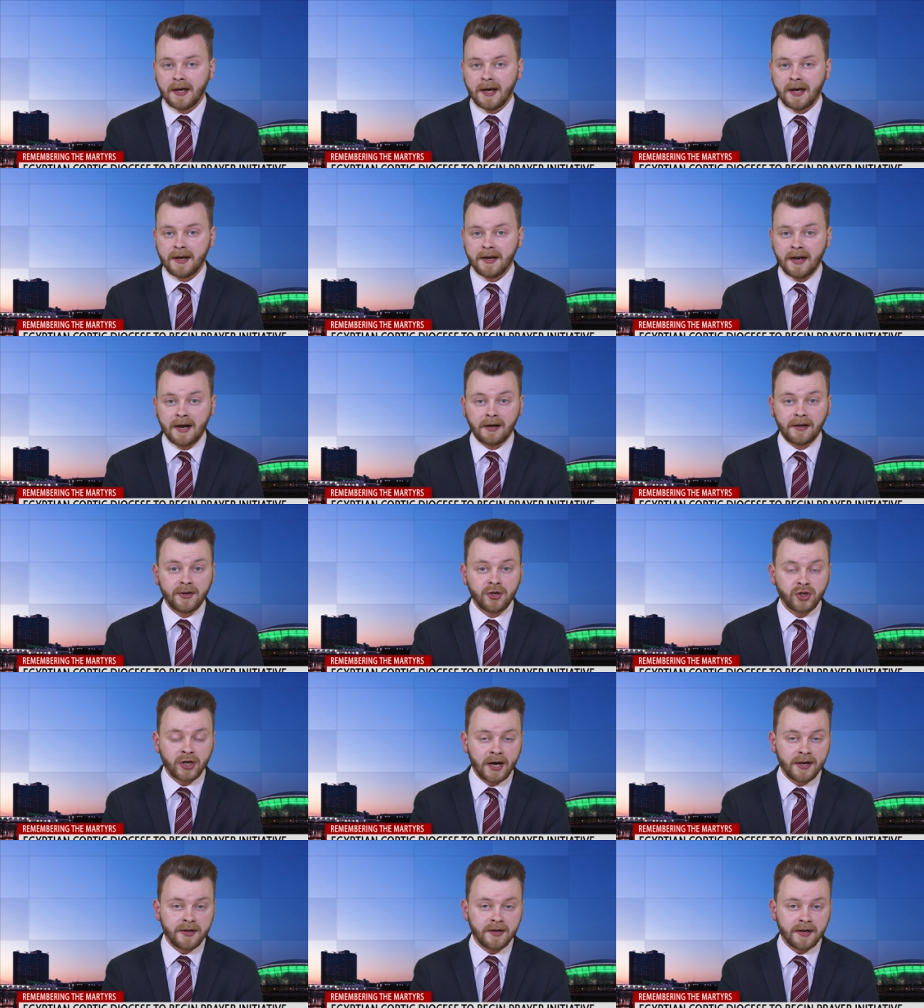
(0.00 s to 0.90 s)
In early
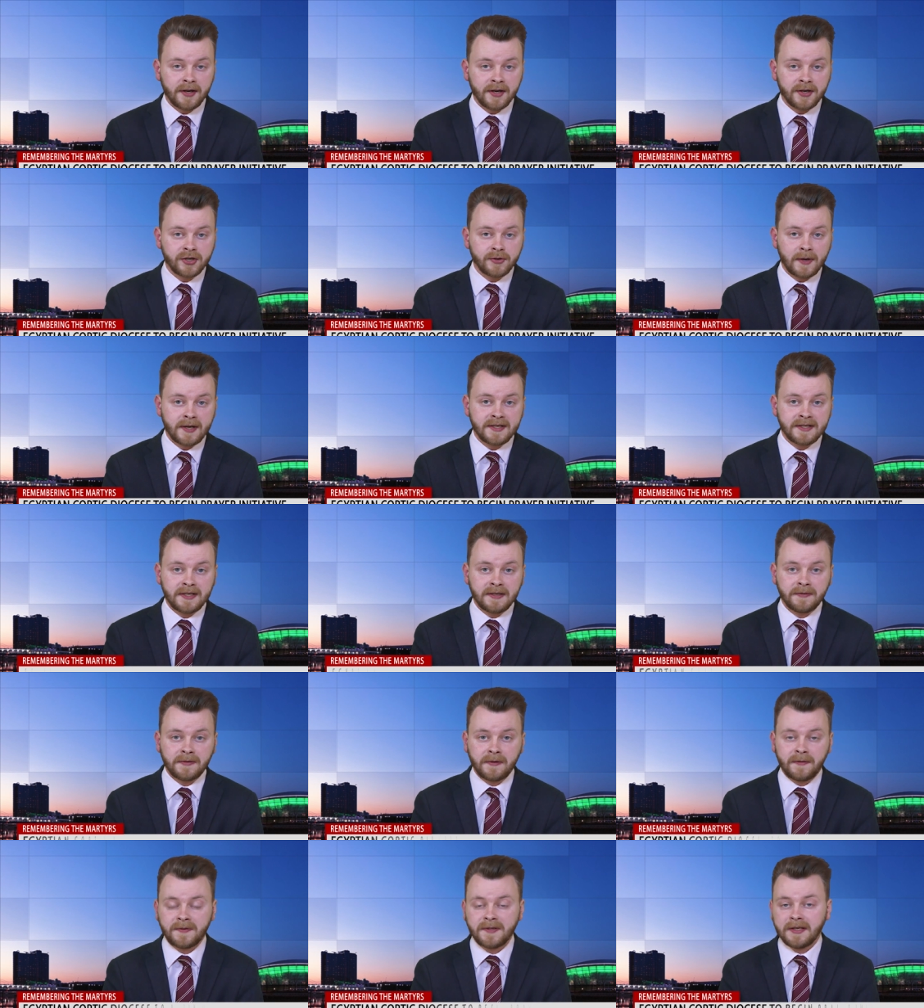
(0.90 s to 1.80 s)
January in
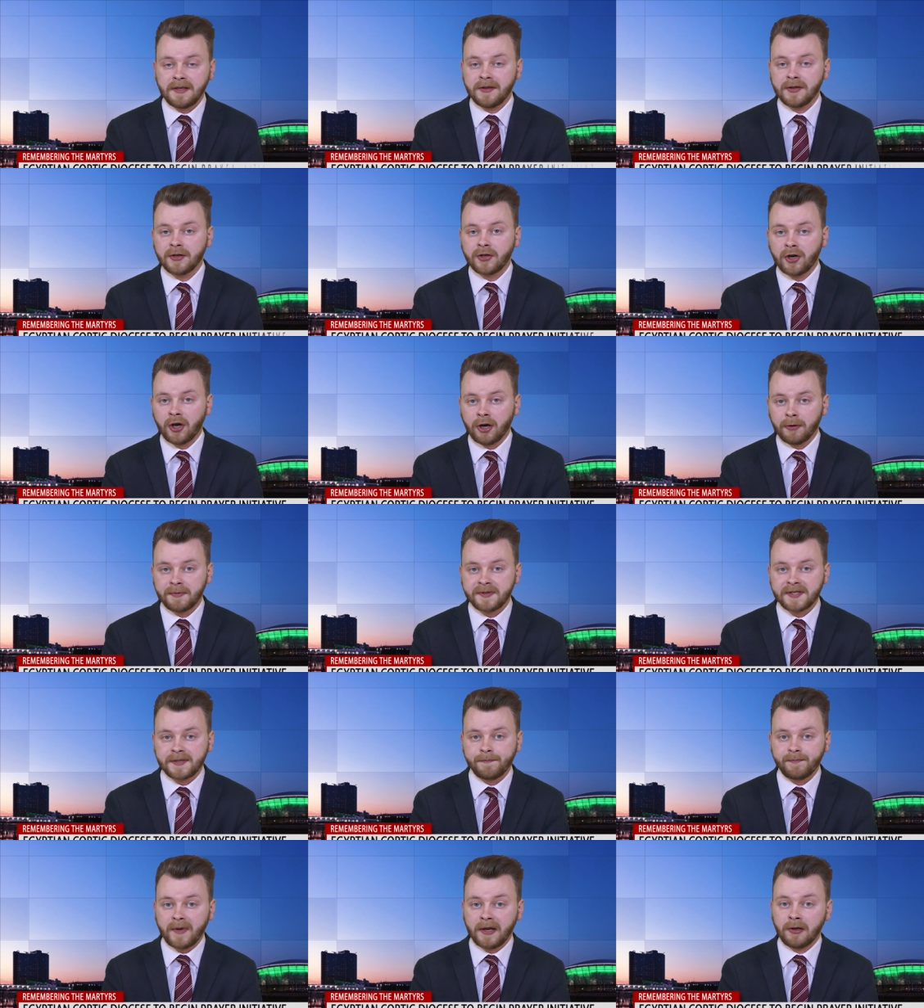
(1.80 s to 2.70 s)
2015, the
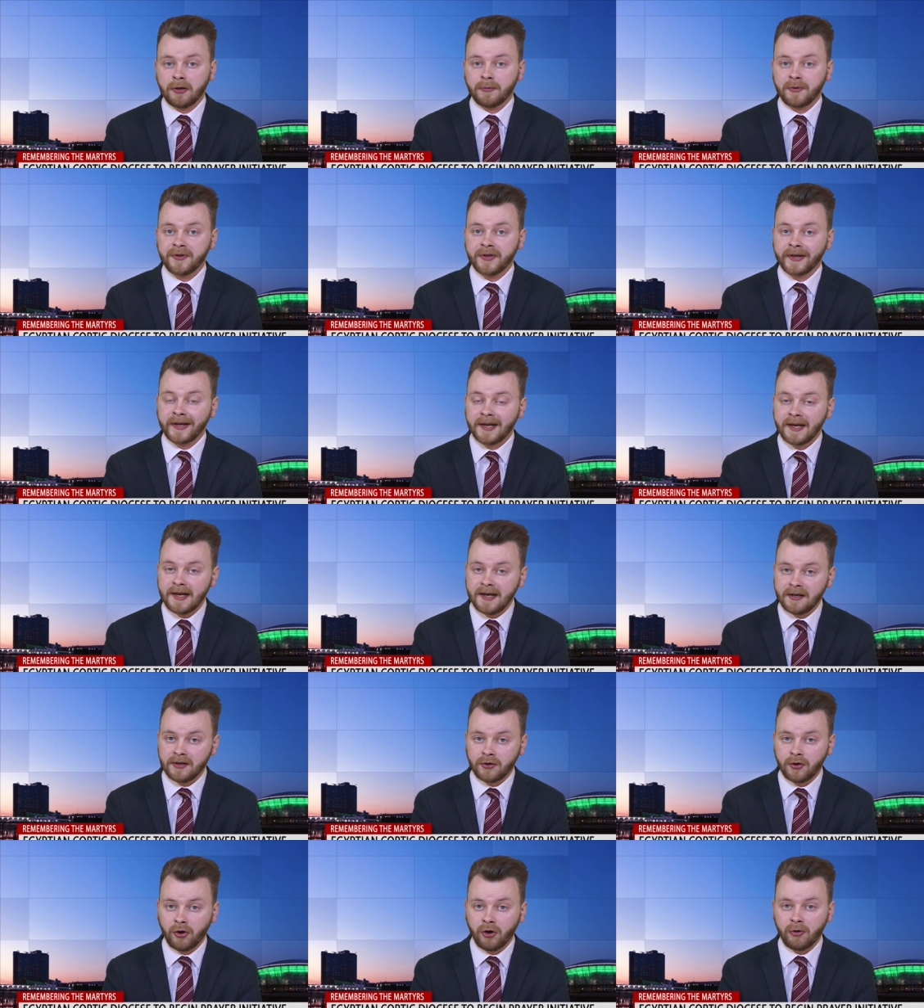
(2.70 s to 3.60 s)
Copts, along with a
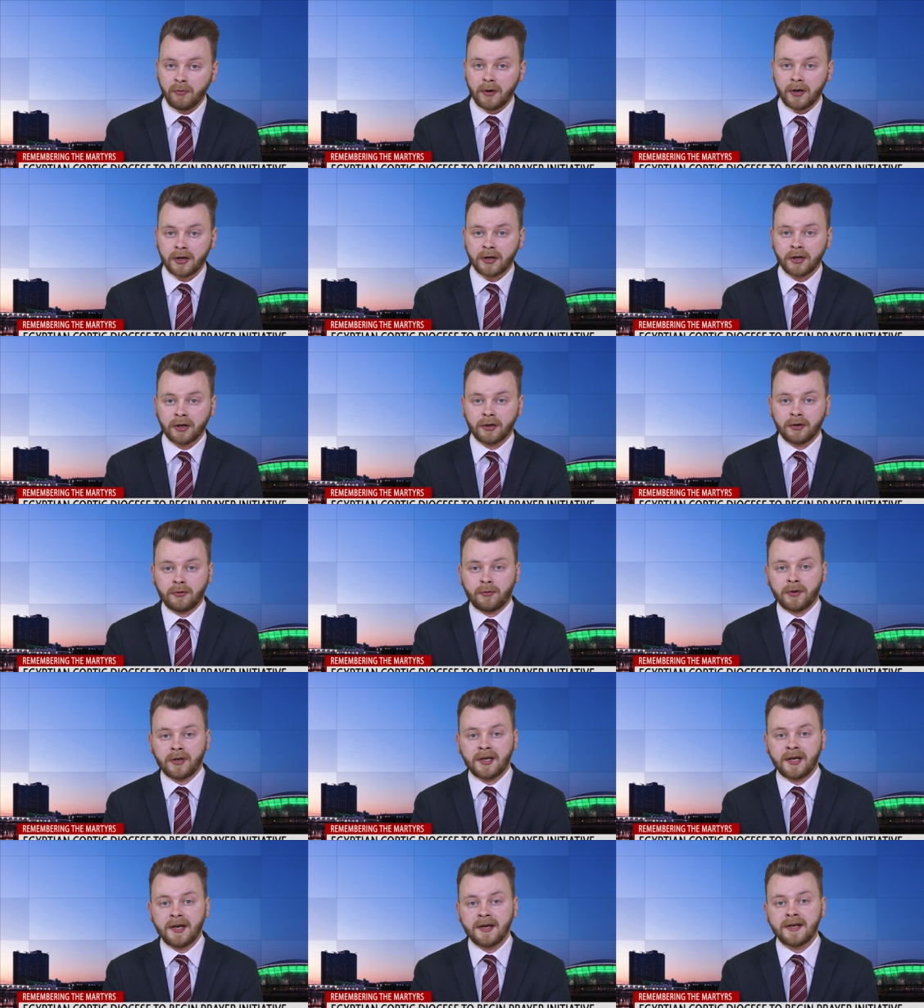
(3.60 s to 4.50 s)
Ghanaian co-worker,
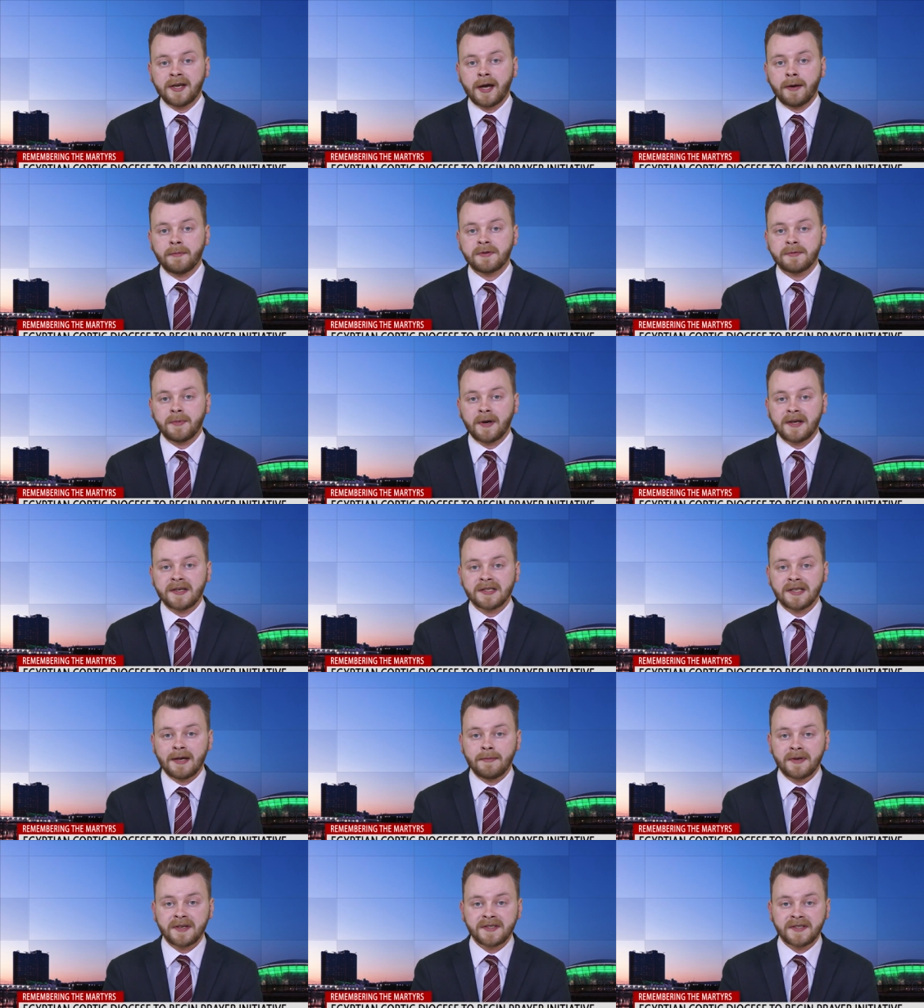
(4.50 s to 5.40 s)
were kidnapped by
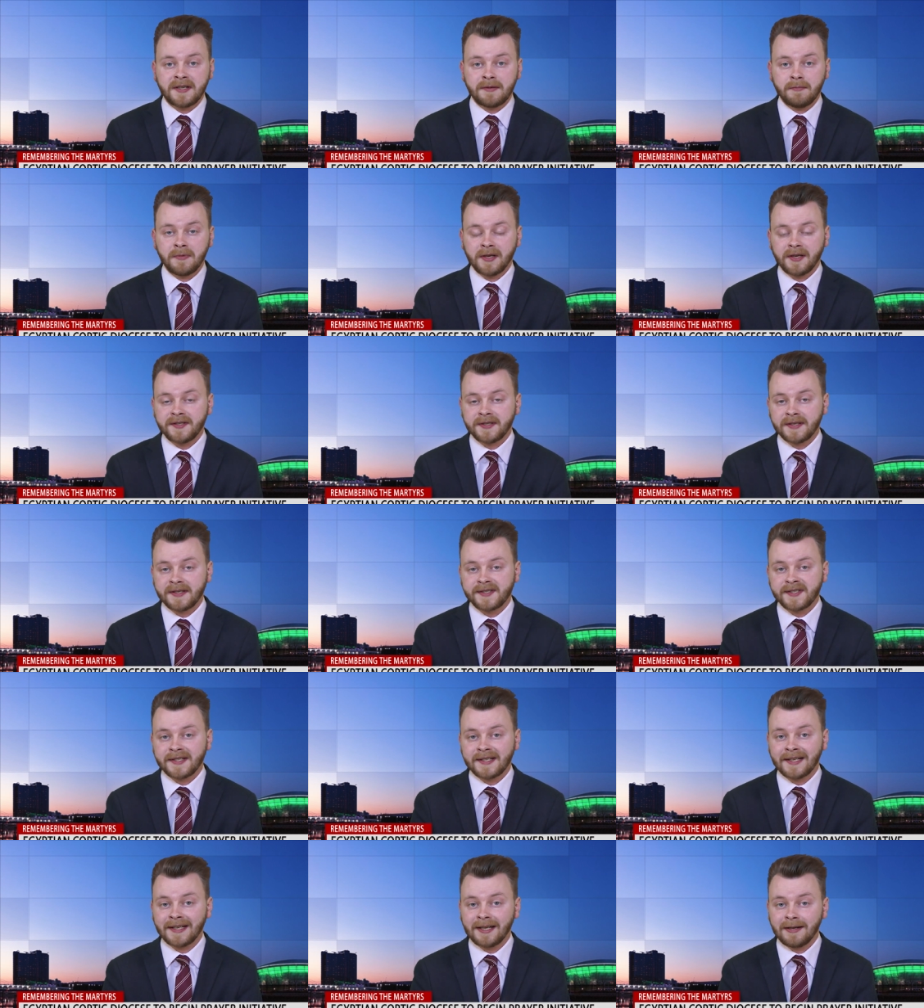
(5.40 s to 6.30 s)
Islamic State
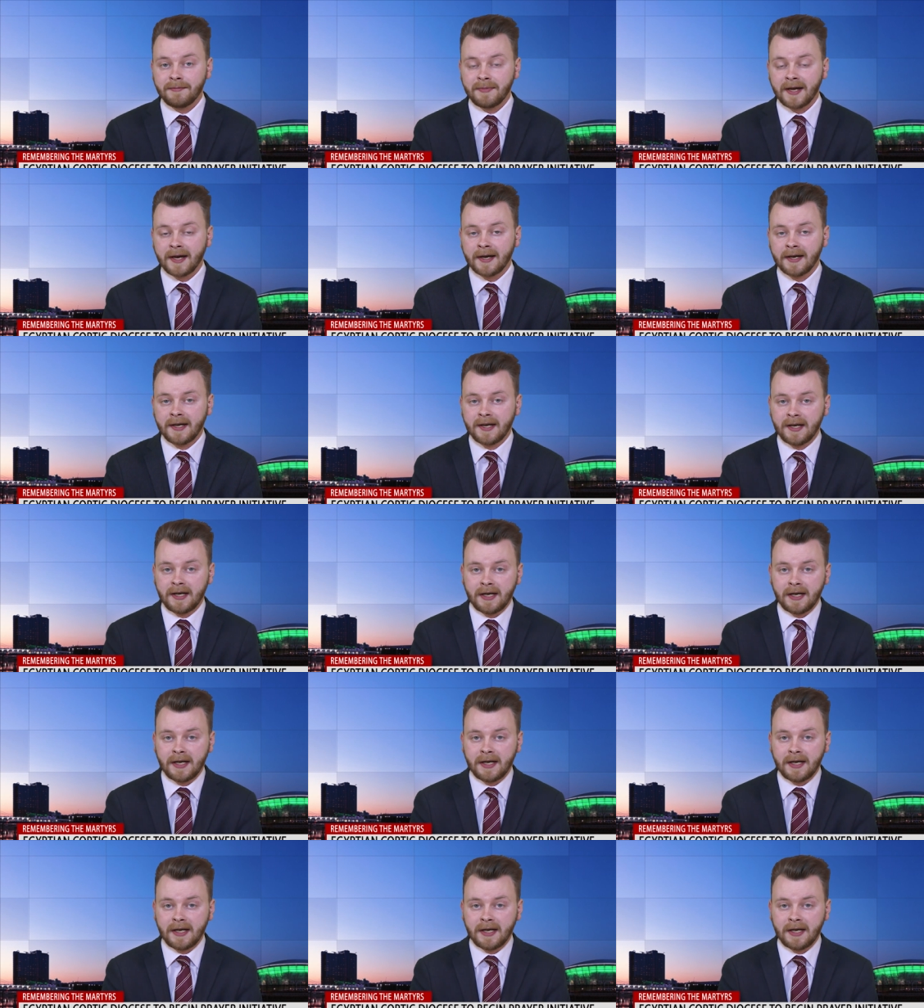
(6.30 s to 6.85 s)
militants in Libya.